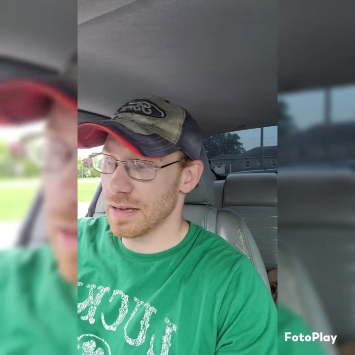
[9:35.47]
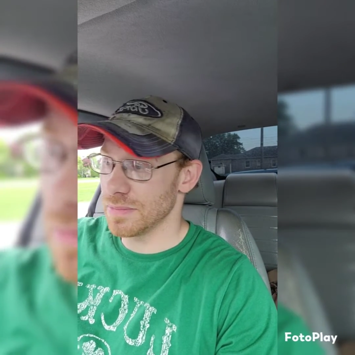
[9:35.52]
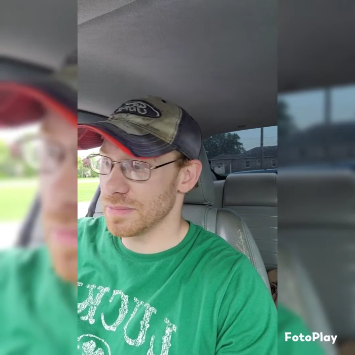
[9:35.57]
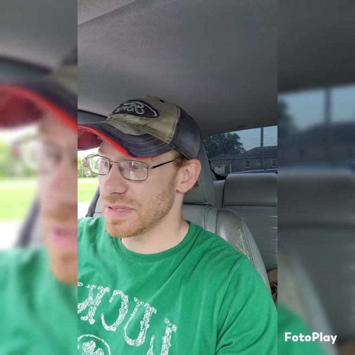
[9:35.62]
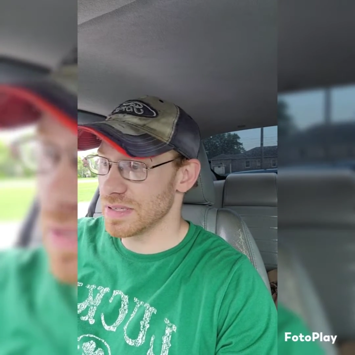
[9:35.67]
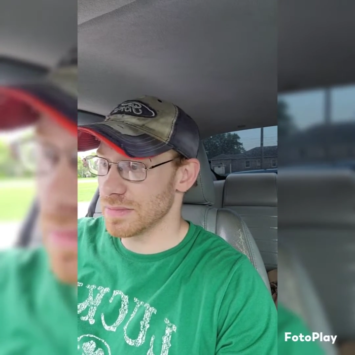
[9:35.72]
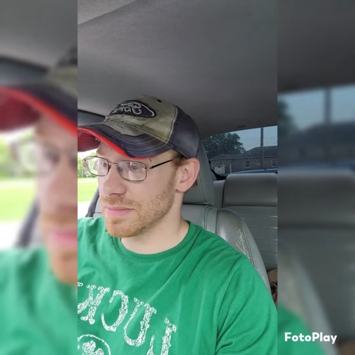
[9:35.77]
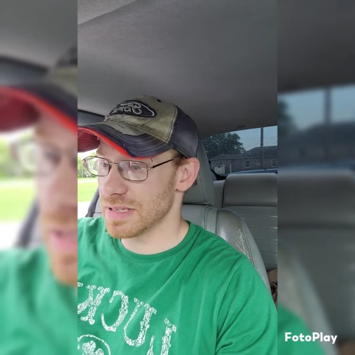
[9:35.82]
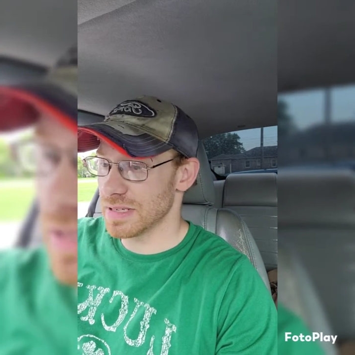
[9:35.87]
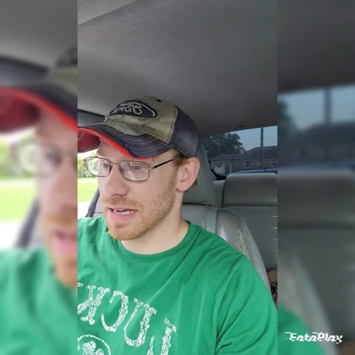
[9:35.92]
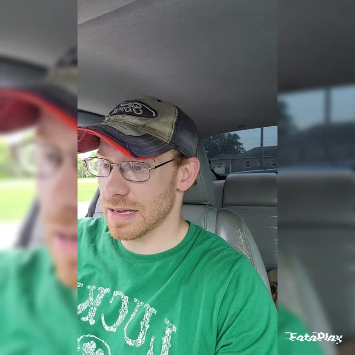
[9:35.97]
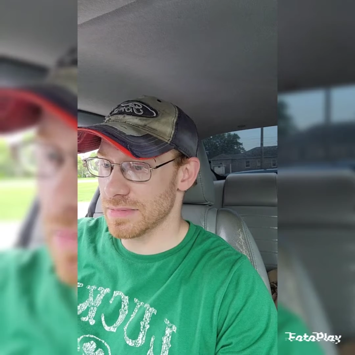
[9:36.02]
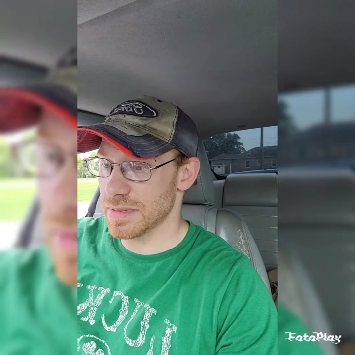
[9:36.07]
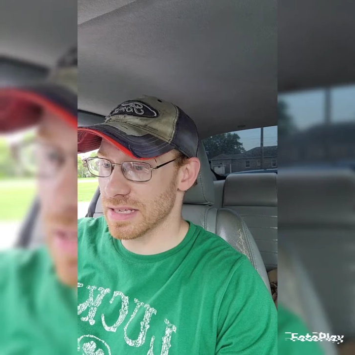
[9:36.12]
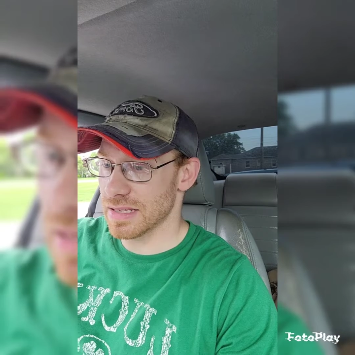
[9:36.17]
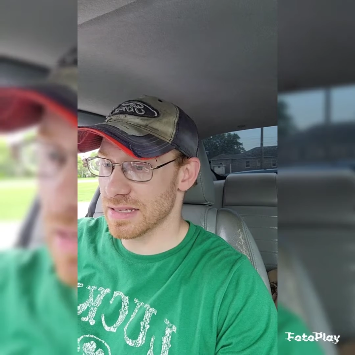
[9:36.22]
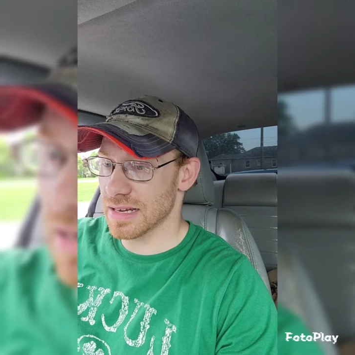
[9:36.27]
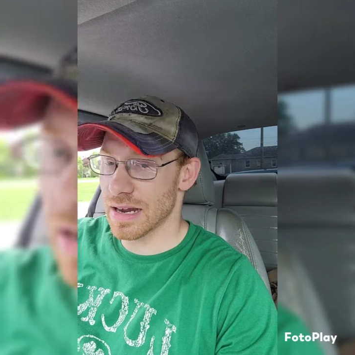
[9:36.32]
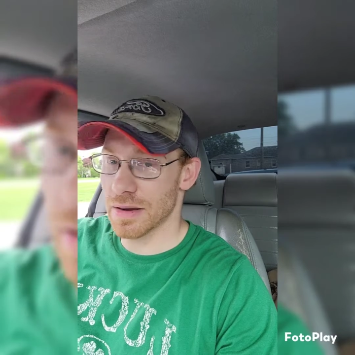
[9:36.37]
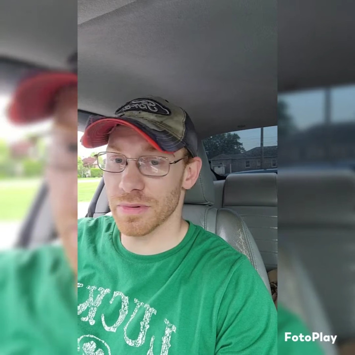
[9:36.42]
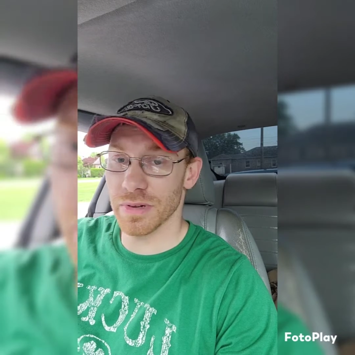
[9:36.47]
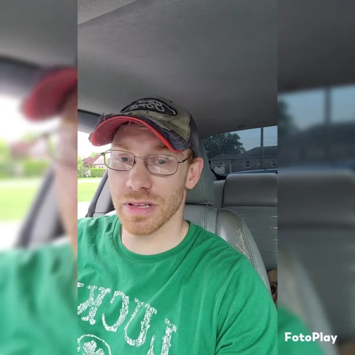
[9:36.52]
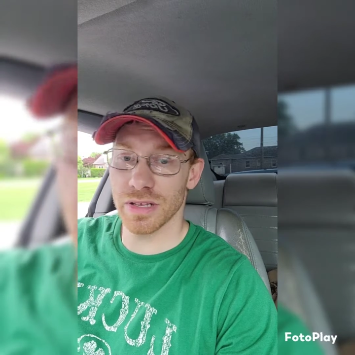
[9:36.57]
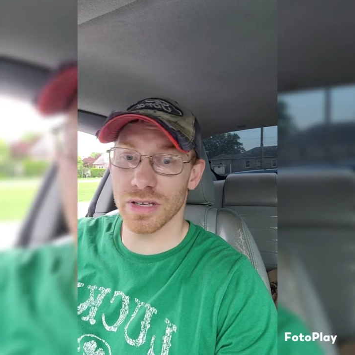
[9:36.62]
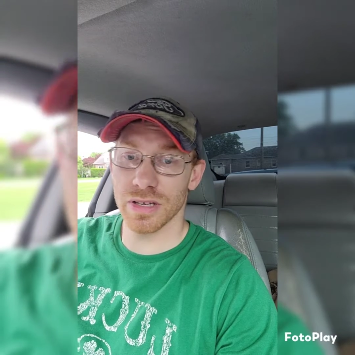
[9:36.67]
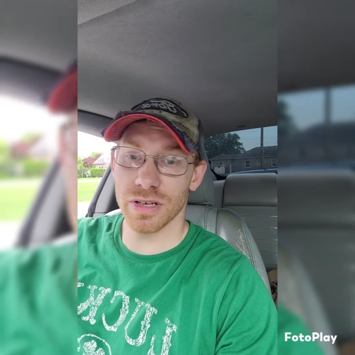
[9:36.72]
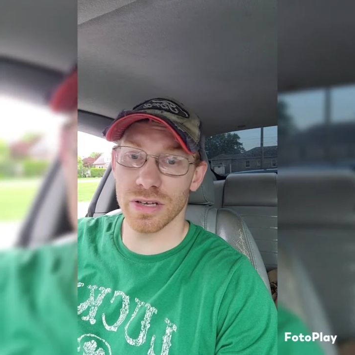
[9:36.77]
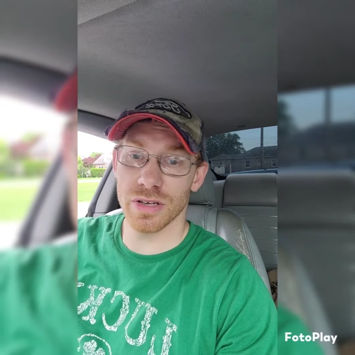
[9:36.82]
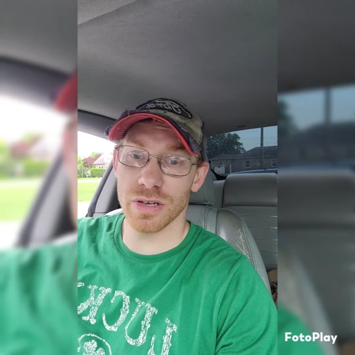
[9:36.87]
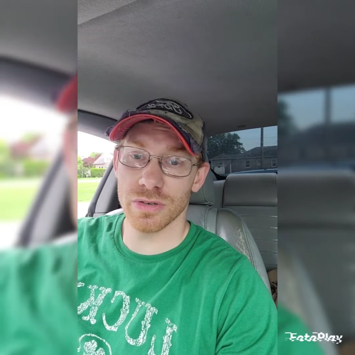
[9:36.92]
Sometimes it's not really
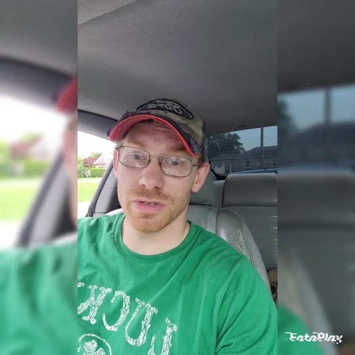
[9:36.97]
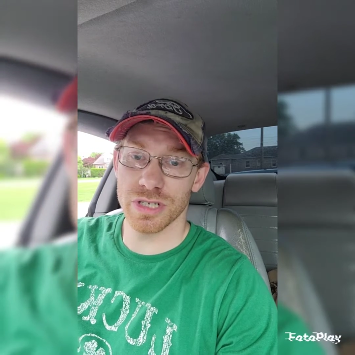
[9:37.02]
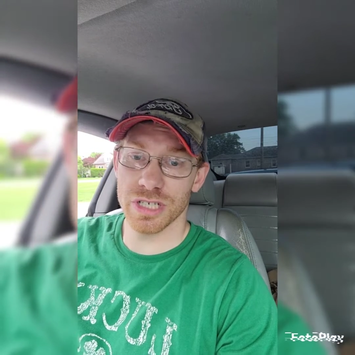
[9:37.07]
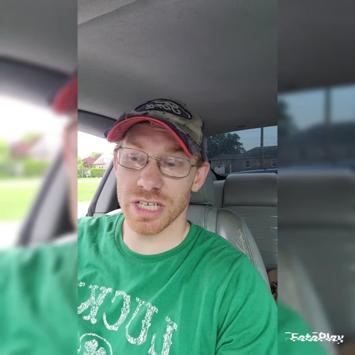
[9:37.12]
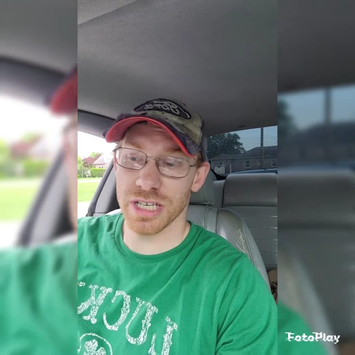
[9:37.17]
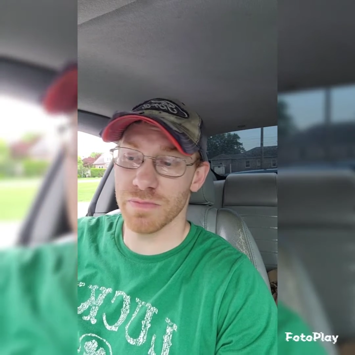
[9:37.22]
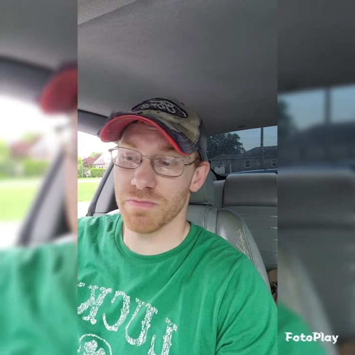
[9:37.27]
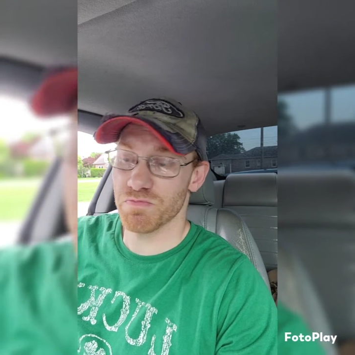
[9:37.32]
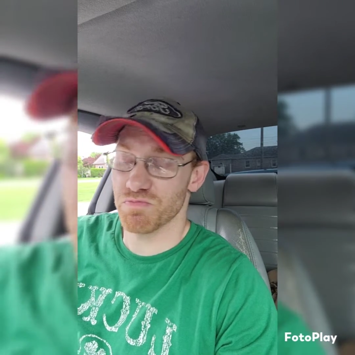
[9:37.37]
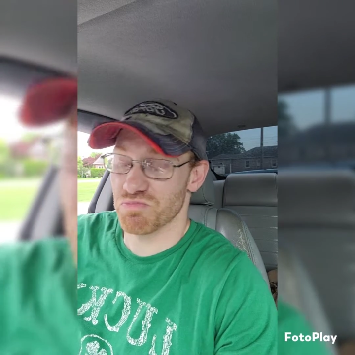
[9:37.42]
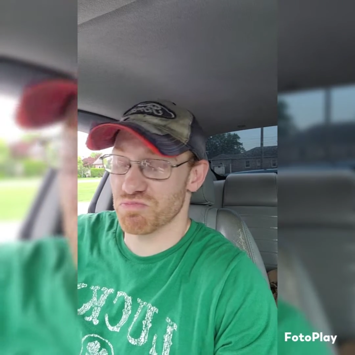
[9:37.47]
good to go cheap.